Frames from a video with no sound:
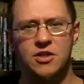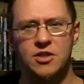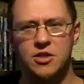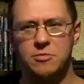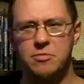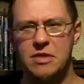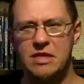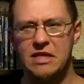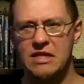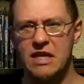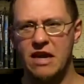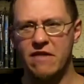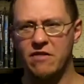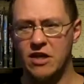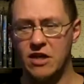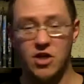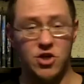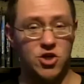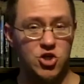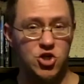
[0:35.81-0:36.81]
to be have
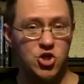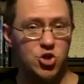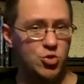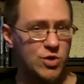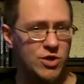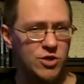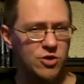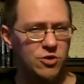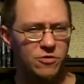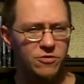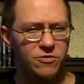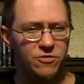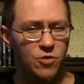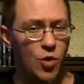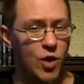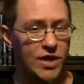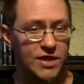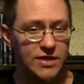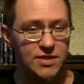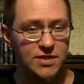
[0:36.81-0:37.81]
like a shrill
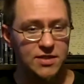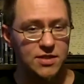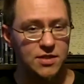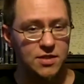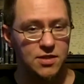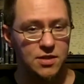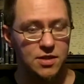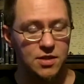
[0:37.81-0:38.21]
voice.